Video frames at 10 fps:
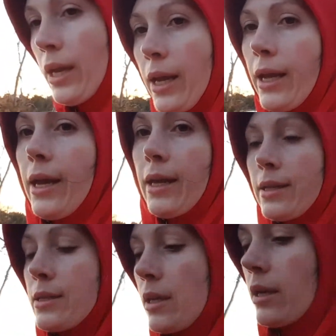
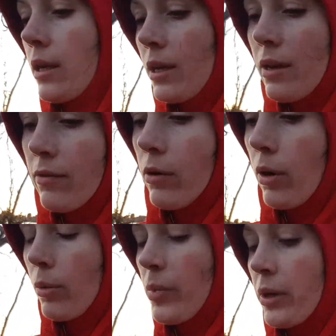and I have her
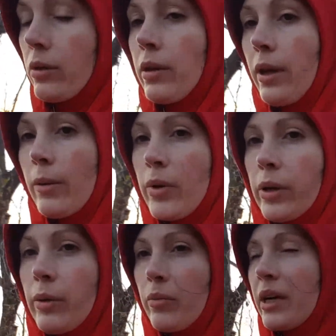all bundled up.
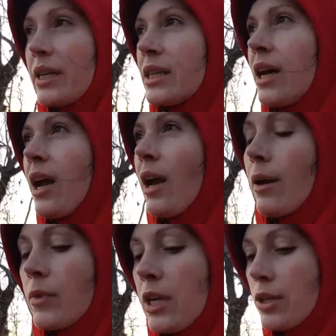But
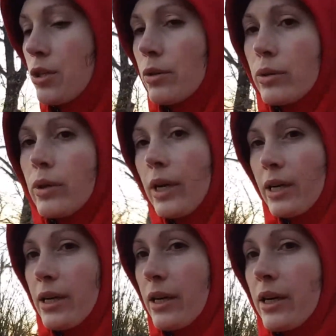I'm gonna do
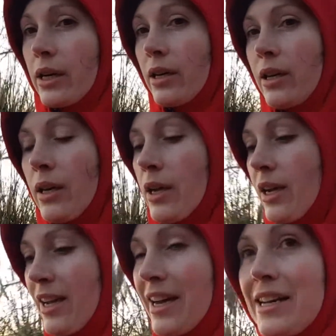a
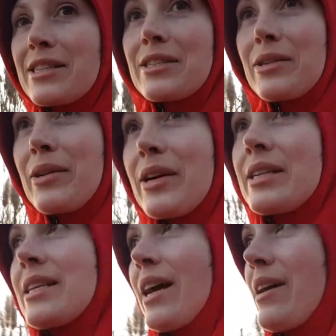
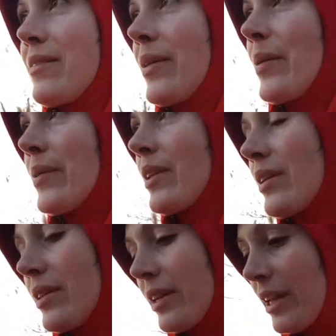story time. What are
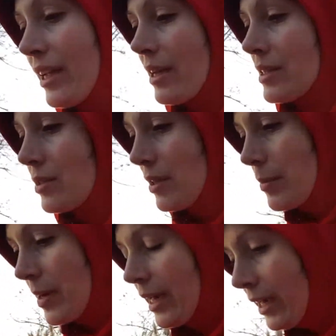you looking at, sweetie
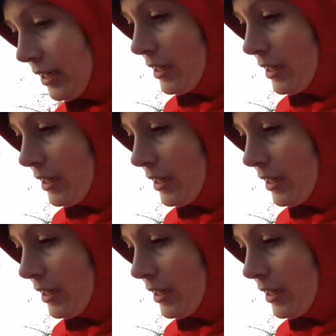pie?